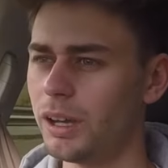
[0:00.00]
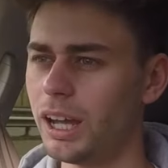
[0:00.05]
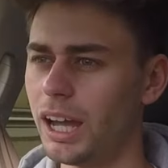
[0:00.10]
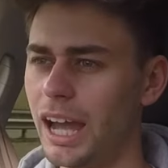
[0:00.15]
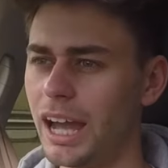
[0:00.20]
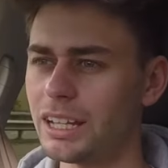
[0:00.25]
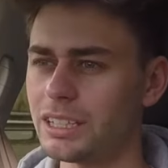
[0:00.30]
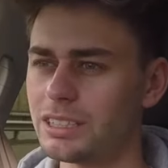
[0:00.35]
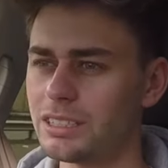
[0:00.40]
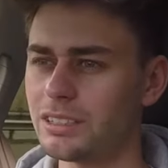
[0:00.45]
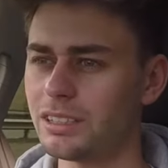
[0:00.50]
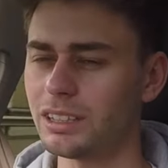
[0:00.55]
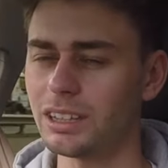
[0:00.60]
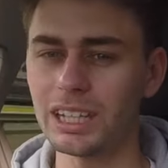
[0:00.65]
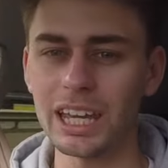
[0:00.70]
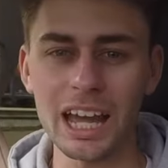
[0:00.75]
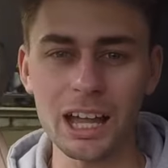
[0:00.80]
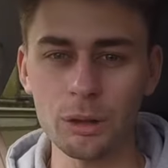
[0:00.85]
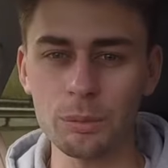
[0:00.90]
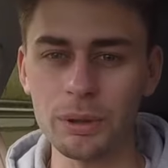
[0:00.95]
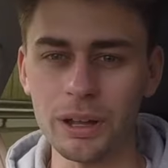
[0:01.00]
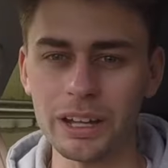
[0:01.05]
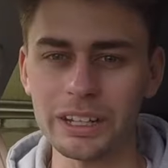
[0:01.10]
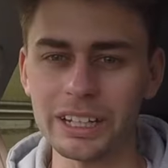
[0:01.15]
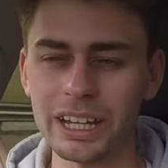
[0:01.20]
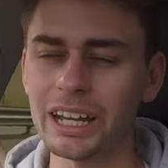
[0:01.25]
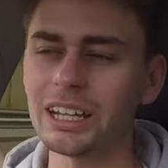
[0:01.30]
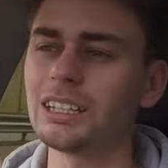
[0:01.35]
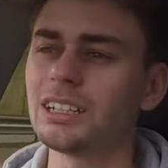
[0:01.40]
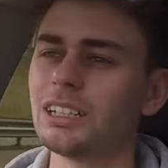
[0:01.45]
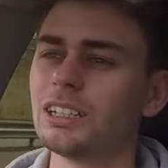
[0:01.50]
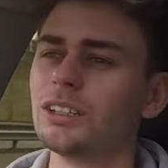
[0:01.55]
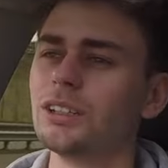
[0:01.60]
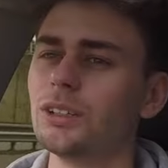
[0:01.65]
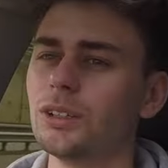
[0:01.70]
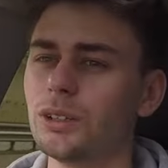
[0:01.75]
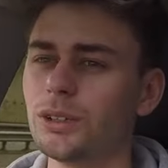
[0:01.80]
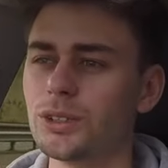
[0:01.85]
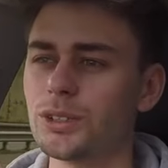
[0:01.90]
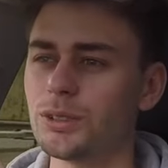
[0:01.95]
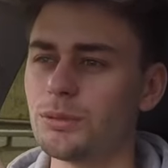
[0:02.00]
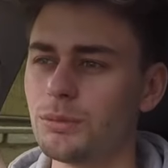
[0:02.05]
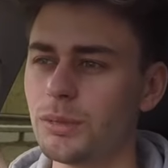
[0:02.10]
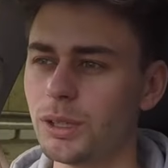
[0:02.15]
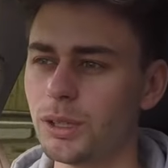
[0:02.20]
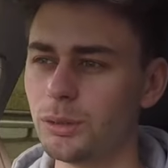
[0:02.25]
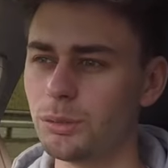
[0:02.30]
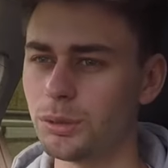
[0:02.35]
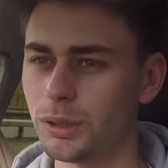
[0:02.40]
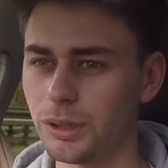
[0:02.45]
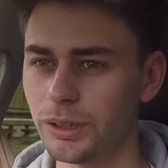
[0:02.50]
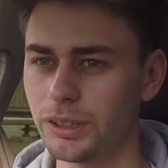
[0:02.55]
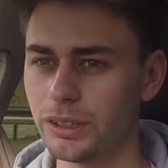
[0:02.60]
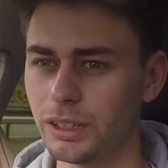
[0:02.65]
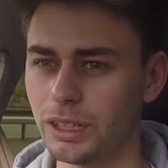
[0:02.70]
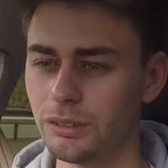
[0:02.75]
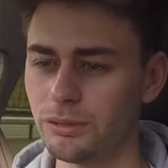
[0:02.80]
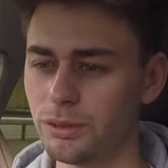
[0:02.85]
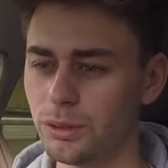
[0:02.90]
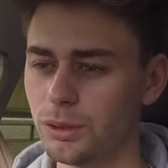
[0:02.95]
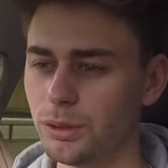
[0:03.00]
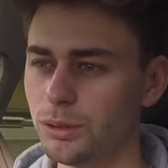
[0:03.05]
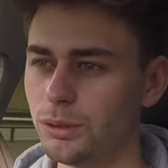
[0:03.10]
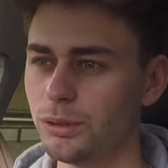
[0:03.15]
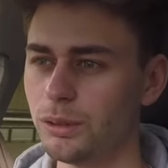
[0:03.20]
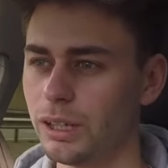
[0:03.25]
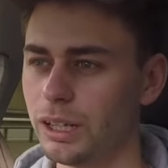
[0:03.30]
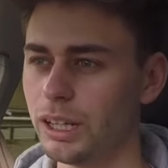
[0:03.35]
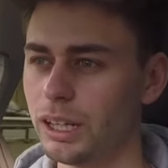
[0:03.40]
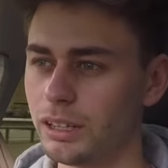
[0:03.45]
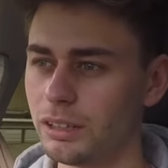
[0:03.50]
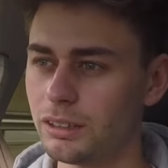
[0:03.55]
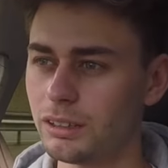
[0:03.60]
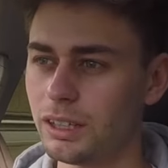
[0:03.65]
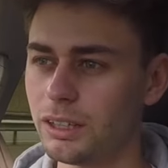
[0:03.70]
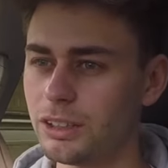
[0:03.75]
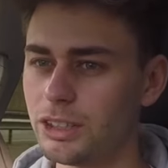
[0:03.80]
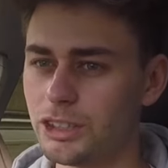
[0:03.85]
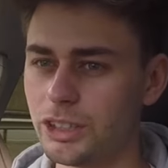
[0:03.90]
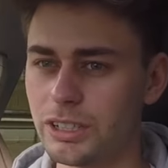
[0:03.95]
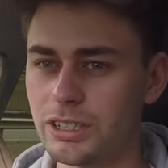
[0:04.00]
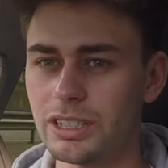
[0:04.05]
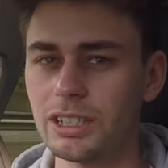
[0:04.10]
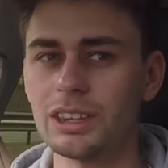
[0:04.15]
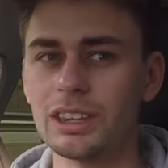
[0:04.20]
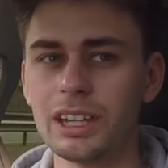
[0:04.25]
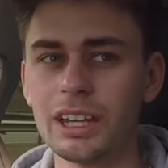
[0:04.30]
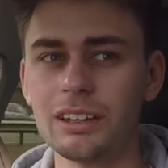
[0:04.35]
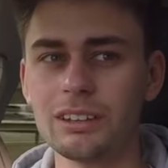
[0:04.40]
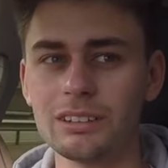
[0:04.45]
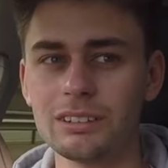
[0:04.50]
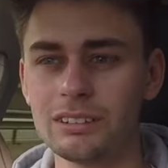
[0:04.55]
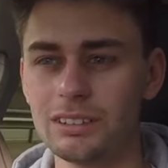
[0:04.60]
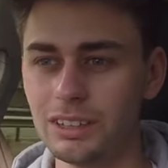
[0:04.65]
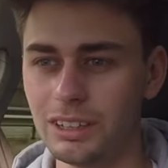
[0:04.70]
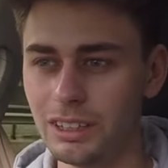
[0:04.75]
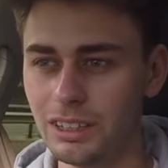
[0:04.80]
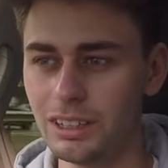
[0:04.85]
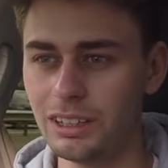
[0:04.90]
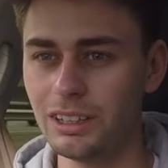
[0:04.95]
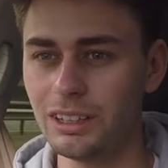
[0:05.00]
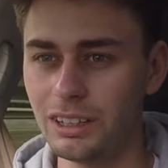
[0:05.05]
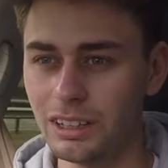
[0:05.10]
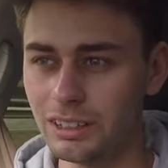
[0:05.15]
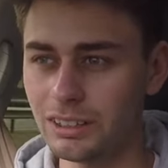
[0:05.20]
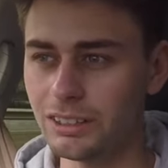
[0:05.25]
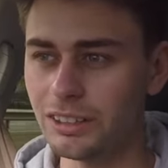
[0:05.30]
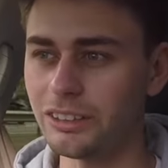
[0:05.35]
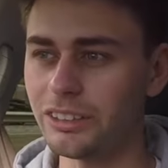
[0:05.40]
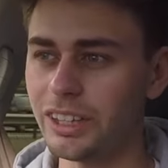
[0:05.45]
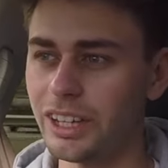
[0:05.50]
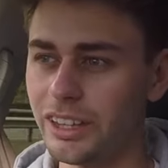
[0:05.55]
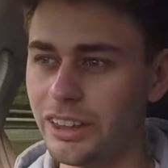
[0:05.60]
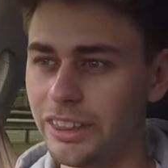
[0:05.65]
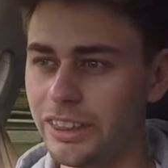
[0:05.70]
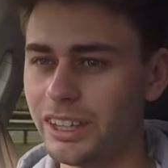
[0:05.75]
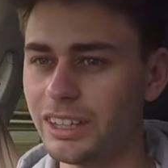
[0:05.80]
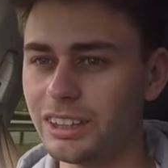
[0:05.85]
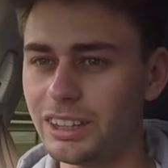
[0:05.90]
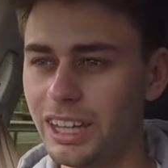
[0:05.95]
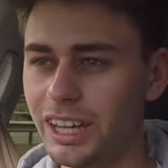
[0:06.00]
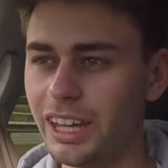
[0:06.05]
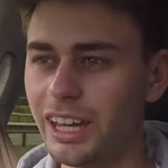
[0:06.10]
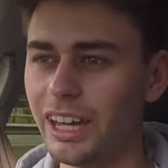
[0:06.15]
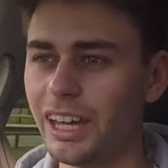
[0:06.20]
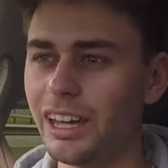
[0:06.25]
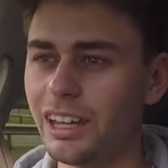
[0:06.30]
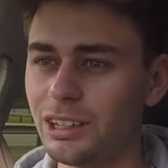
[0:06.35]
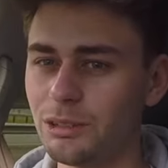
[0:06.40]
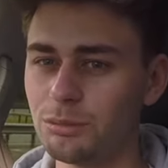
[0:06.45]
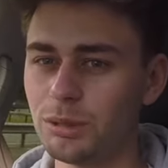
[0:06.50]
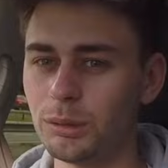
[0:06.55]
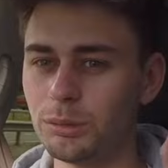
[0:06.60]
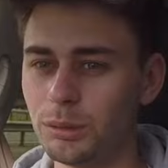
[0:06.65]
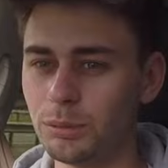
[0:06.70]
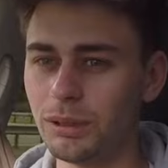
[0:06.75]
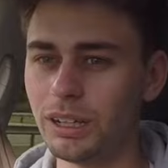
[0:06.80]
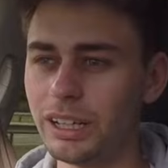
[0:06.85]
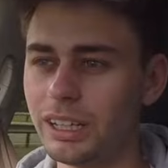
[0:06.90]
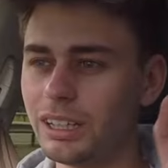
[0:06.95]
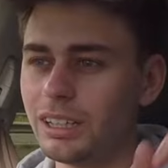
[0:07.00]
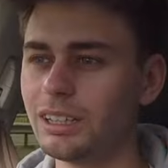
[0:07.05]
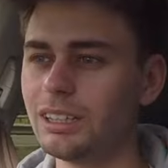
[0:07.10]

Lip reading: at the Alpine handling course at Millbrook, if you are interested in that. It's on that thing there, probably.